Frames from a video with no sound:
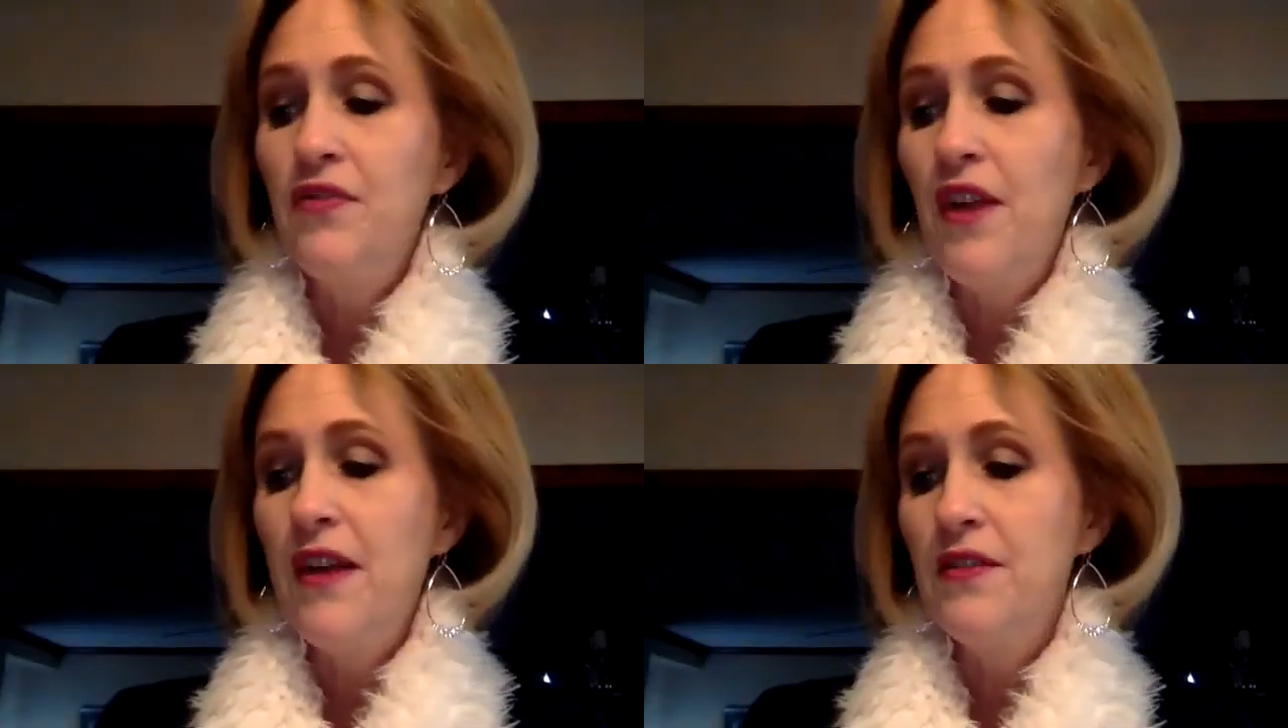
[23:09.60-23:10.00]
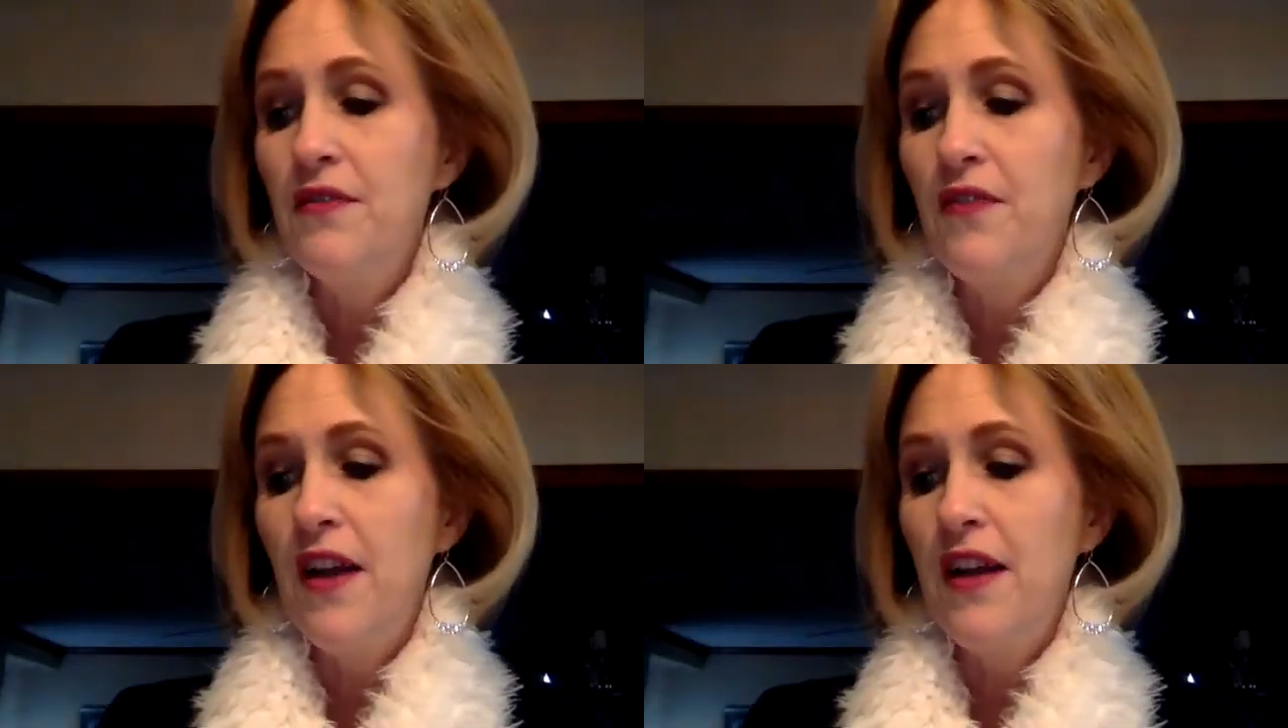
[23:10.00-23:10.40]
hunt to
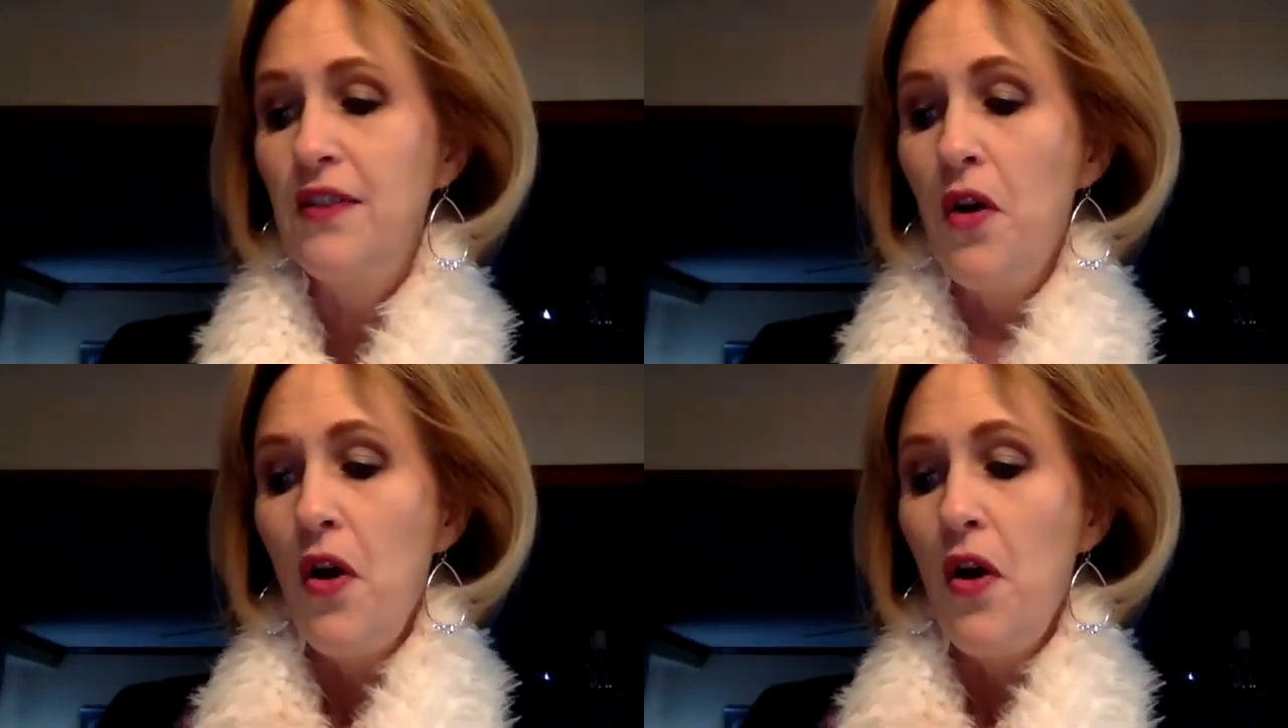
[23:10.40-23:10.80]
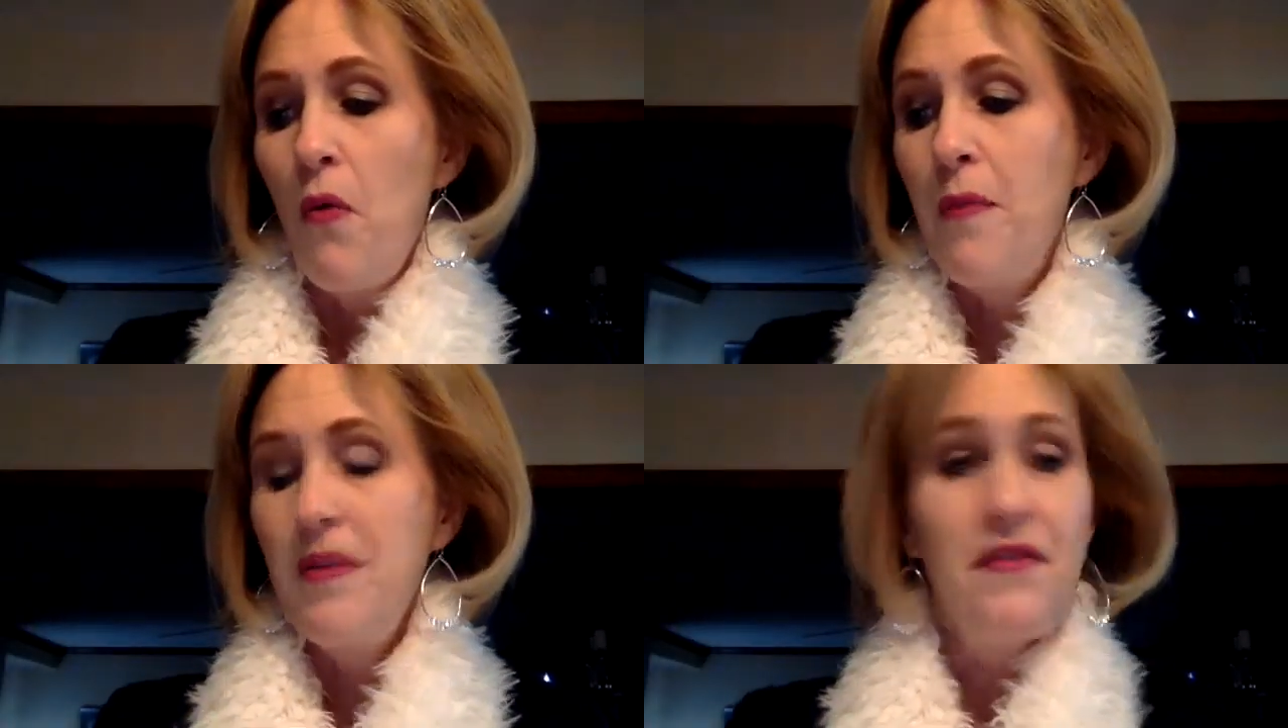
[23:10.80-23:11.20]
find
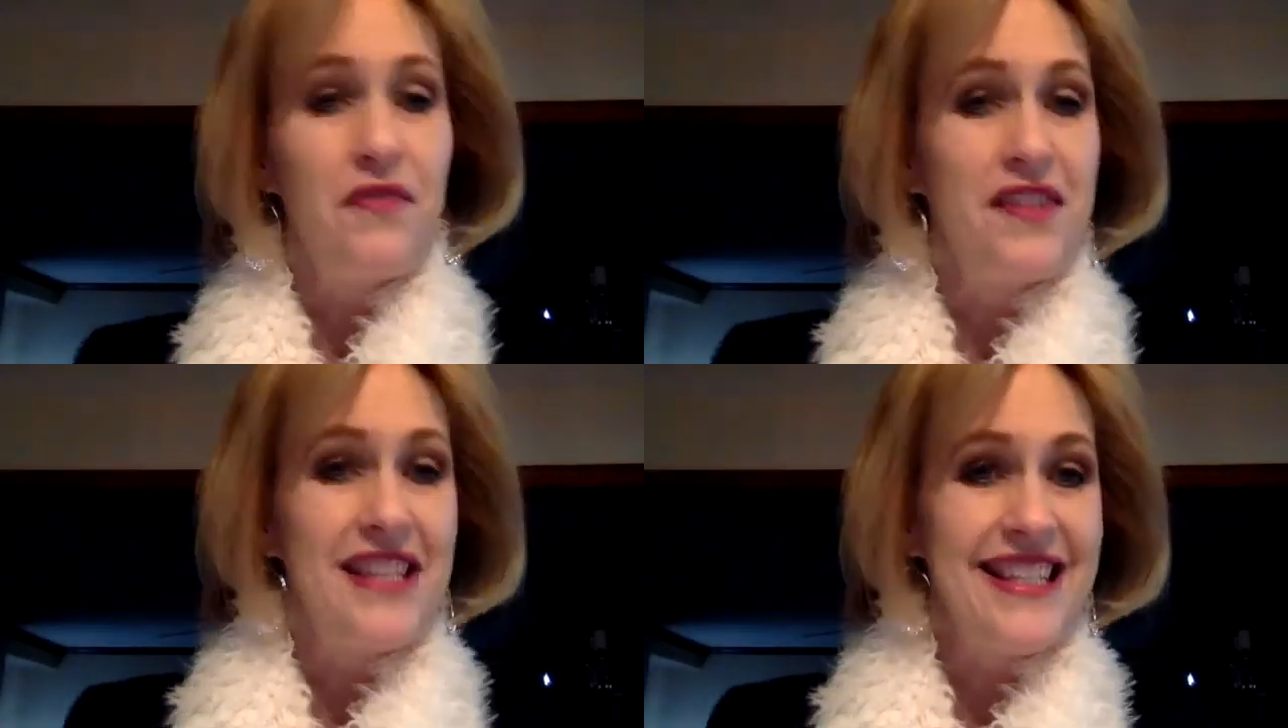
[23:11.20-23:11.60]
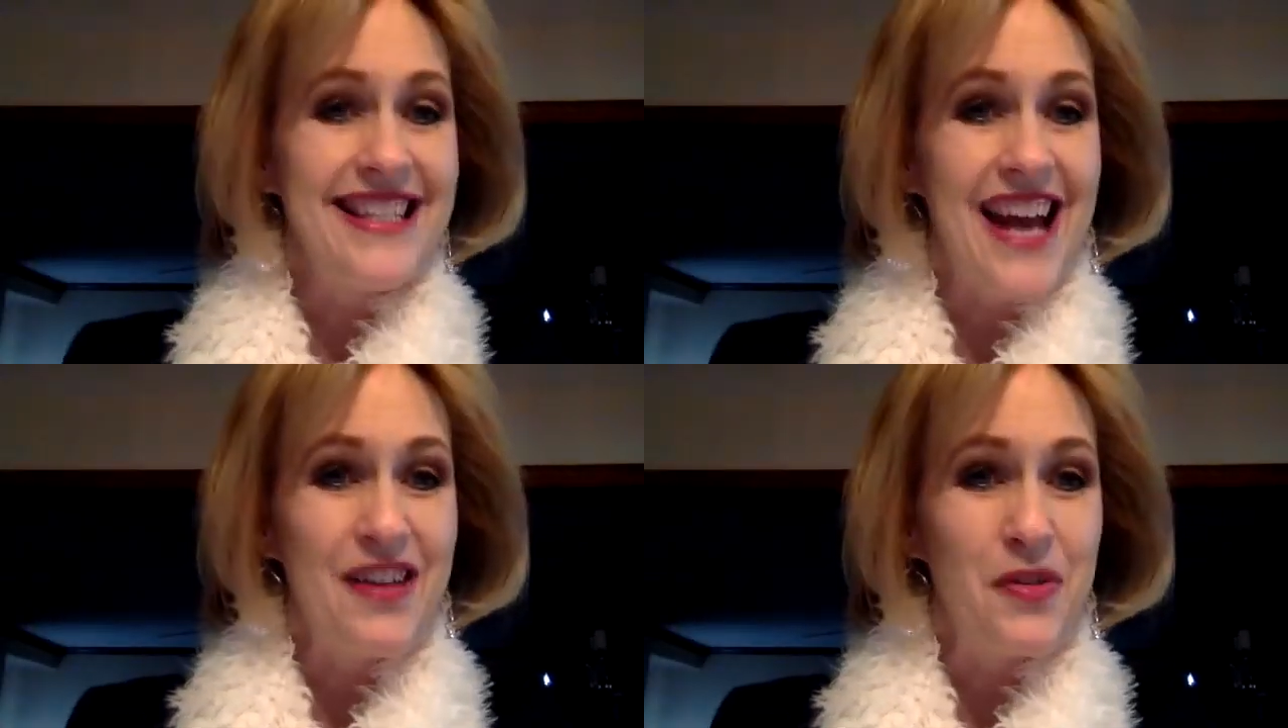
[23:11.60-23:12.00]
women that fit these
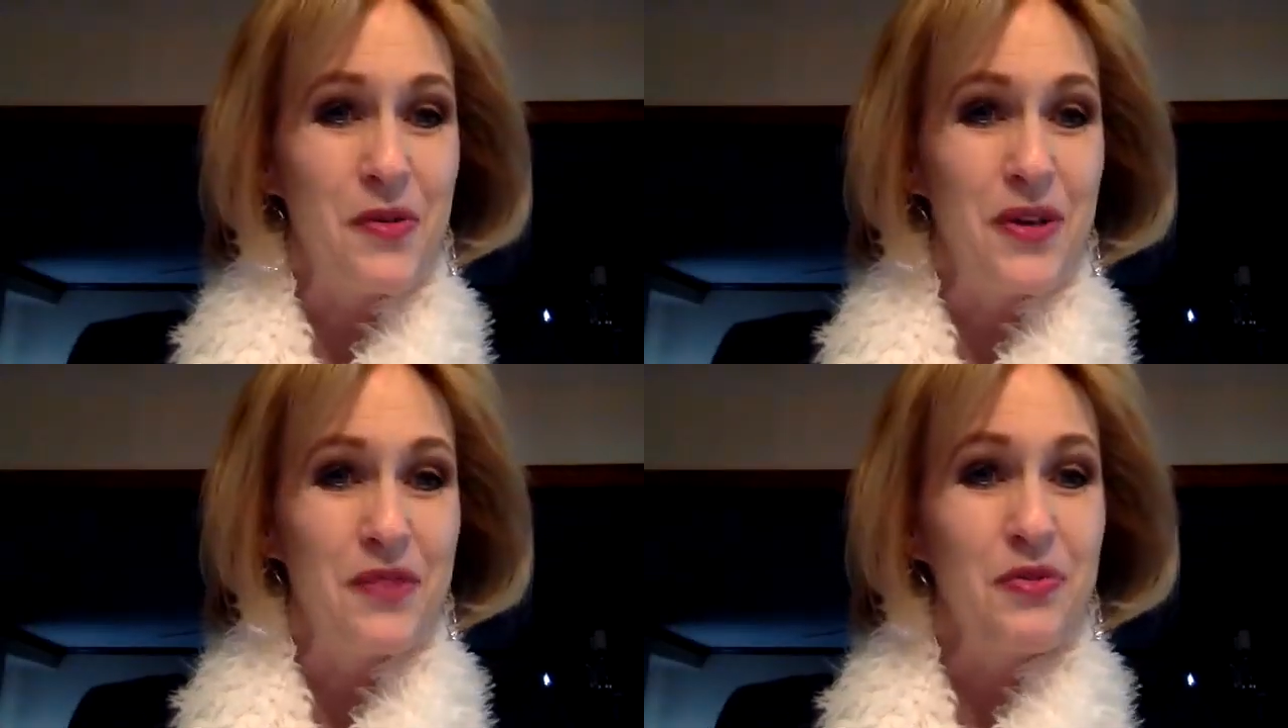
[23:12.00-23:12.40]
categories.